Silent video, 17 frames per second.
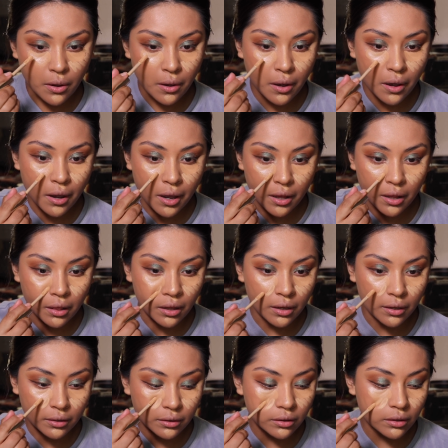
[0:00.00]

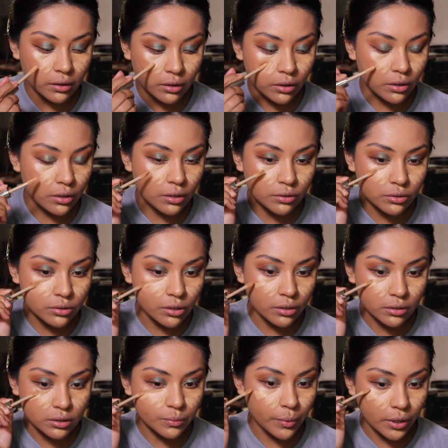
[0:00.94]
highlight
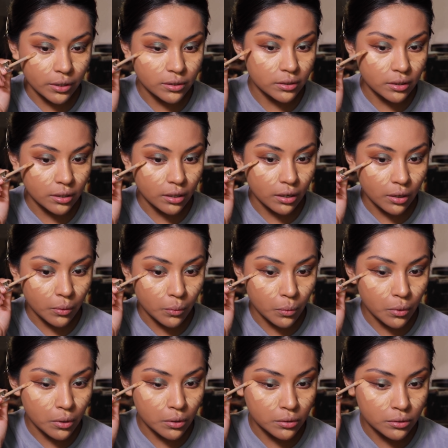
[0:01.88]
certain spots that I
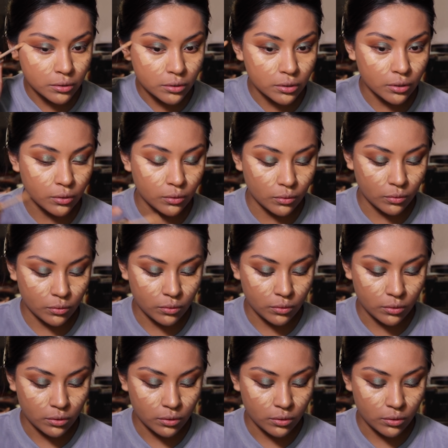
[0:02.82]
want to